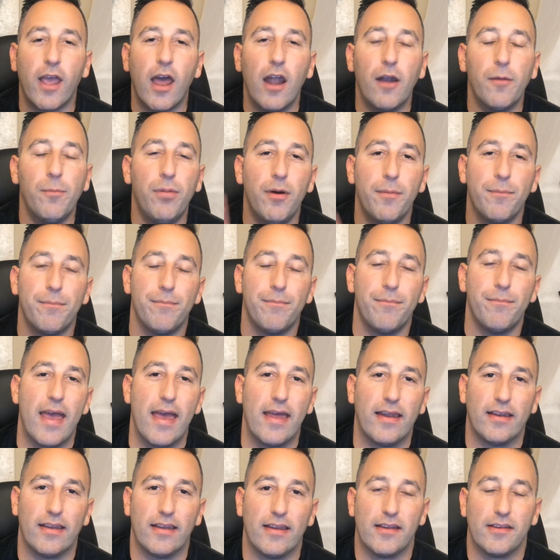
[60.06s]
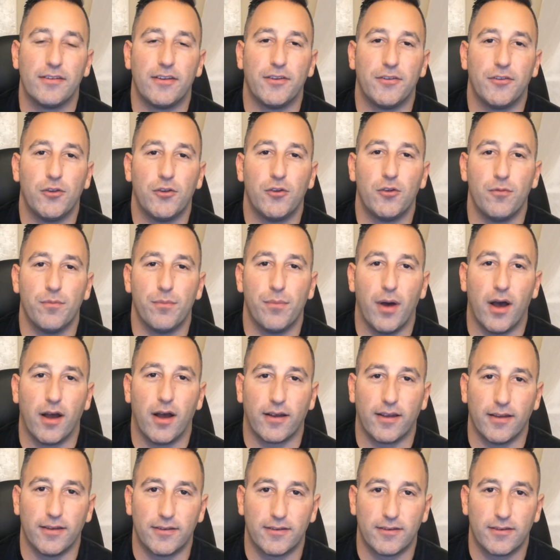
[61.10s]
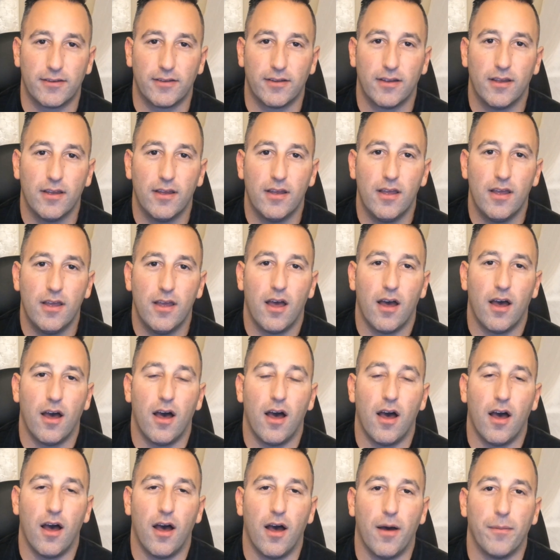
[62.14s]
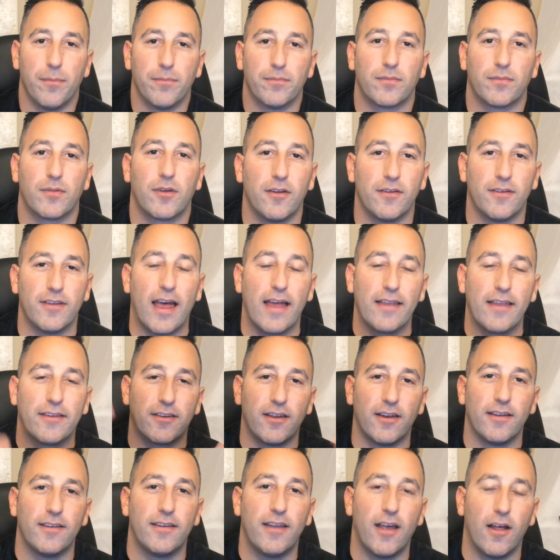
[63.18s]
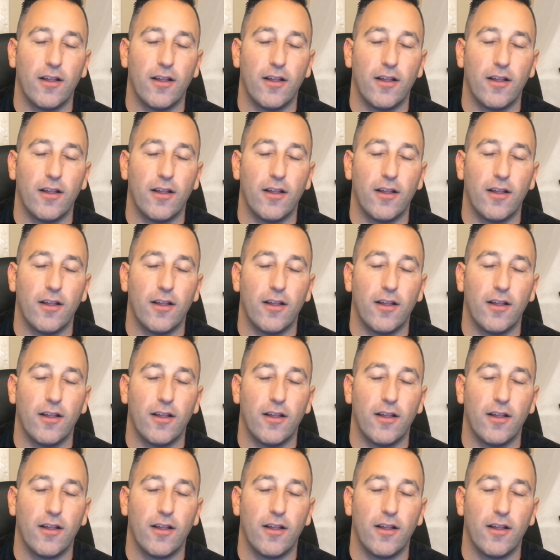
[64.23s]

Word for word: we got to put men into two buckets because um, that's going to